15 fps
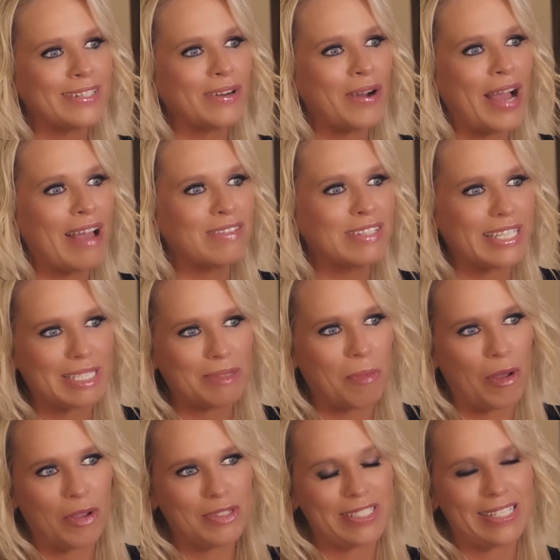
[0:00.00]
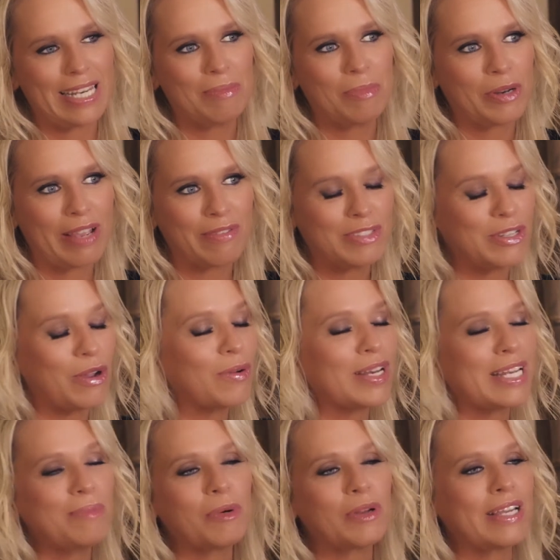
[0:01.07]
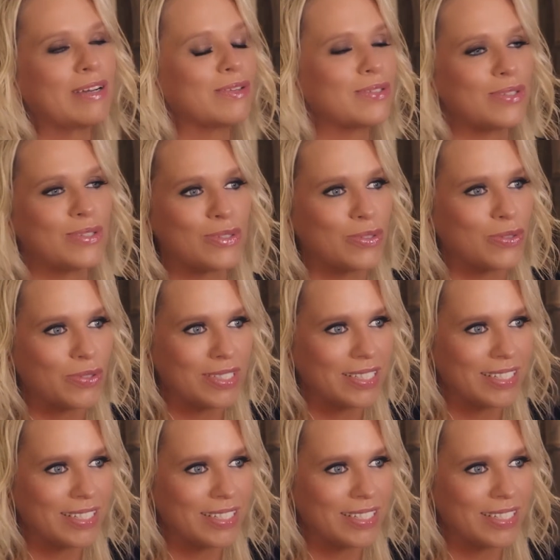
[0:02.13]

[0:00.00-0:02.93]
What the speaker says: know, I haven't exposed anybody, I haven't told anybody else's story